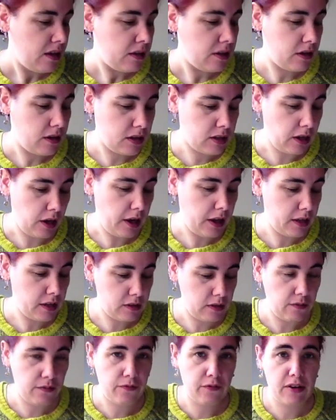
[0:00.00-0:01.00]
The
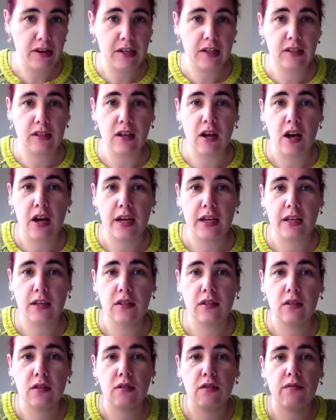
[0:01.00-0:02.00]
designs are free
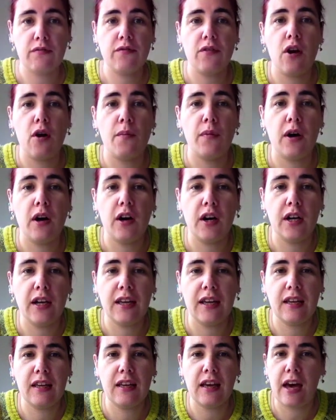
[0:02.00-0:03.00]
designs from a
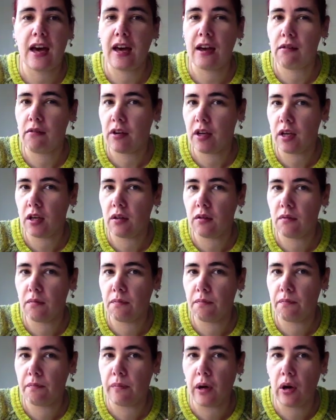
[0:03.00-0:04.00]

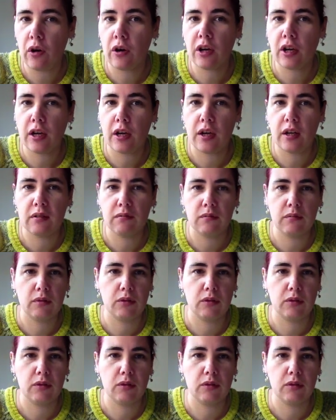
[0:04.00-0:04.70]
Hungarian blogger